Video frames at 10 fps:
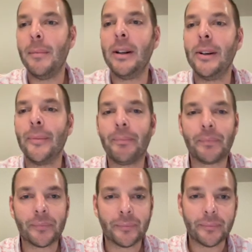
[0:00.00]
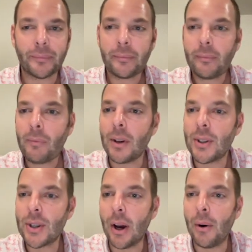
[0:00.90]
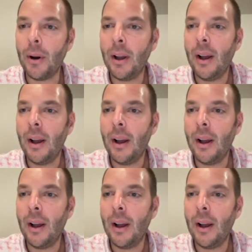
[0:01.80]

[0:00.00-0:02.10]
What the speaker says: menu. So